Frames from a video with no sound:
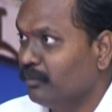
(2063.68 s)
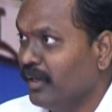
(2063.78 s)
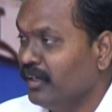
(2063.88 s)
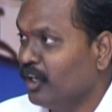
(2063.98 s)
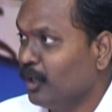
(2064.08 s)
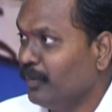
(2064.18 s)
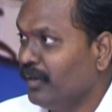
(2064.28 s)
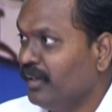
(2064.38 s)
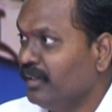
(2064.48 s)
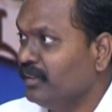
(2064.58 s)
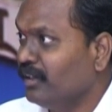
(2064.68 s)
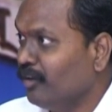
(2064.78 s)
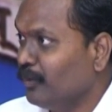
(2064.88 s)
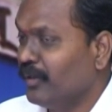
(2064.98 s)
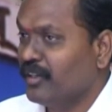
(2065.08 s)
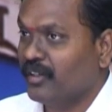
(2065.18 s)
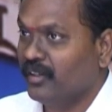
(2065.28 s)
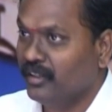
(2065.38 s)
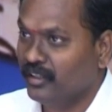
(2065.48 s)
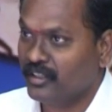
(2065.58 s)
by incorporating
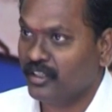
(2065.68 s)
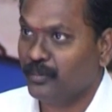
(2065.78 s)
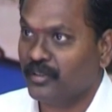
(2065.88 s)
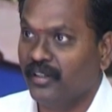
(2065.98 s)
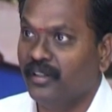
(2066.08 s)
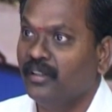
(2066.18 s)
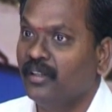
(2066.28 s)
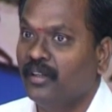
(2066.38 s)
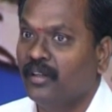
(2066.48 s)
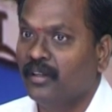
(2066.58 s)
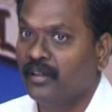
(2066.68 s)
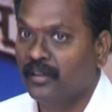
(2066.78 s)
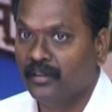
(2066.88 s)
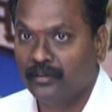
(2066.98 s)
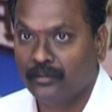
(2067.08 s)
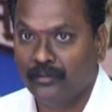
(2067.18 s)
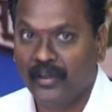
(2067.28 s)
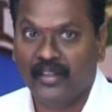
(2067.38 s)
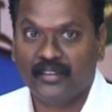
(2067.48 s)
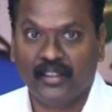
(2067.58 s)
evaporation, interception, uh,
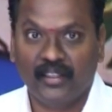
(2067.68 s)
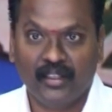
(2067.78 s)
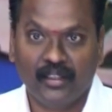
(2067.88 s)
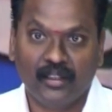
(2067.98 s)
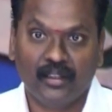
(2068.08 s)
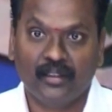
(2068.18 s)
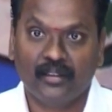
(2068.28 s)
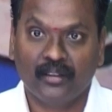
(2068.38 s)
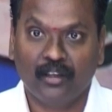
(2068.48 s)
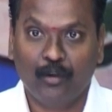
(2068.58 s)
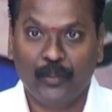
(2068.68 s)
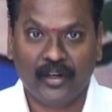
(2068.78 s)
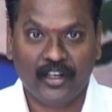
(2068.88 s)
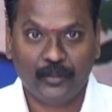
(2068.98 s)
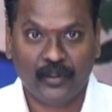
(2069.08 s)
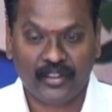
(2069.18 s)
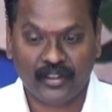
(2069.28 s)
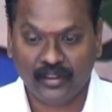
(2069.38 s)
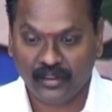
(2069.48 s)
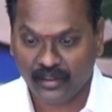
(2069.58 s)
various other uh,
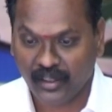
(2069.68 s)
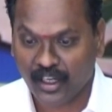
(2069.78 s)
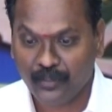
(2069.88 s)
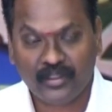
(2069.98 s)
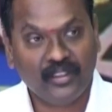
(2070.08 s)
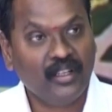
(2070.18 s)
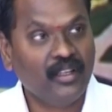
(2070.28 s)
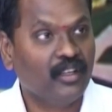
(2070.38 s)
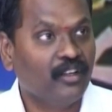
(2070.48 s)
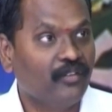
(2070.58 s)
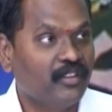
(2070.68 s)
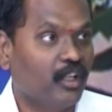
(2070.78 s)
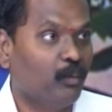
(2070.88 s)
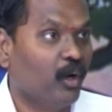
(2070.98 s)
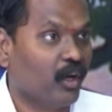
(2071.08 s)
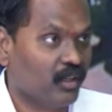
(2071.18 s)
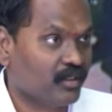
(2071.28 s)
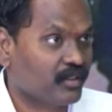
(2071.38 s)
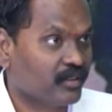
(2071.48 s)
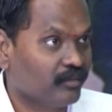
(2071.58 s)
evapotranspiration, they comes under physical
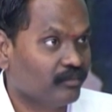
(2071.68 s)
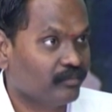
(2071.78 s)
models,